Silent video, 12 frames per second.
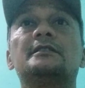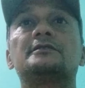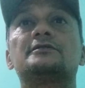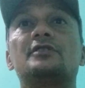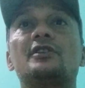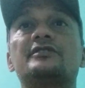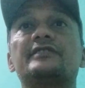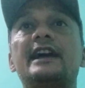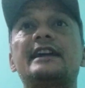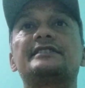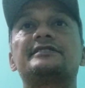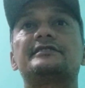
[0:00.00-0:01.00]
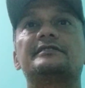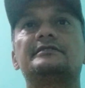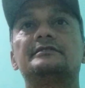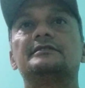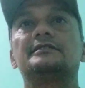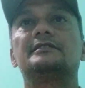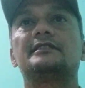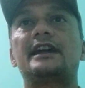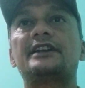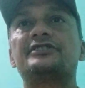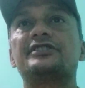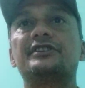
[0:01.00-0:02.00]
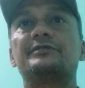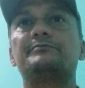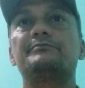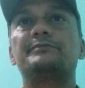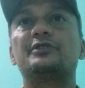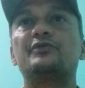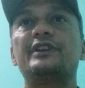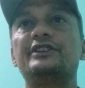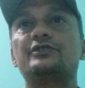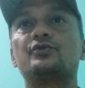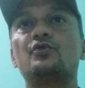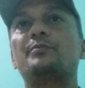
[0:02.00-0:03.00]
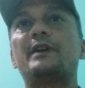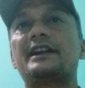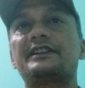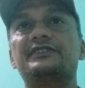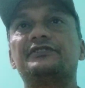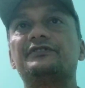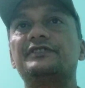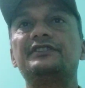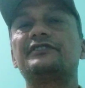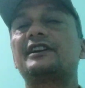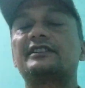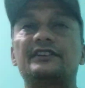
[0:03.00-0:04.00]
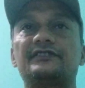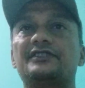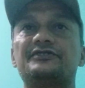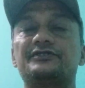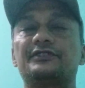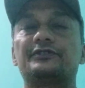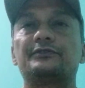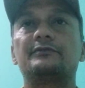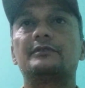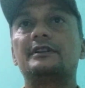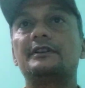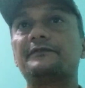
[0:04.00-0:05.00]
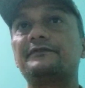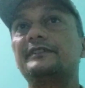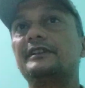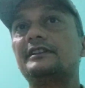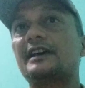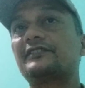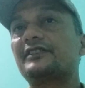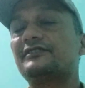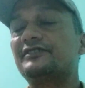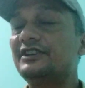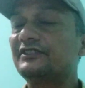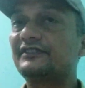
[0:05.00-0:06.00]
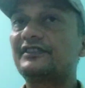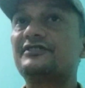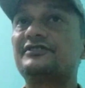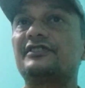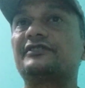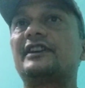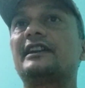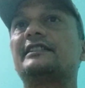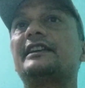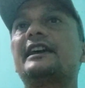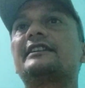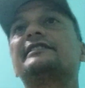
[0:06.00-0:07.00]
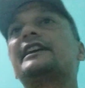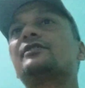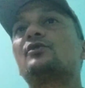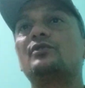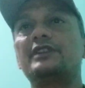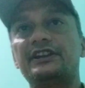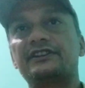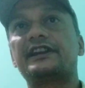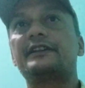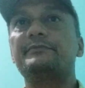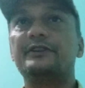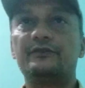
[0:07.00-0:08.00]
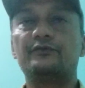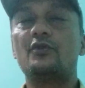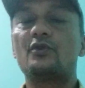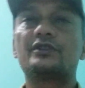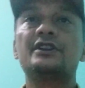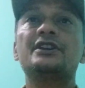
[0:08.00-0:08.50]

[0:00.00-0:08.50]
Contract entered between two parties. These are the essentials. If these essentials are there, then only it can be invoked.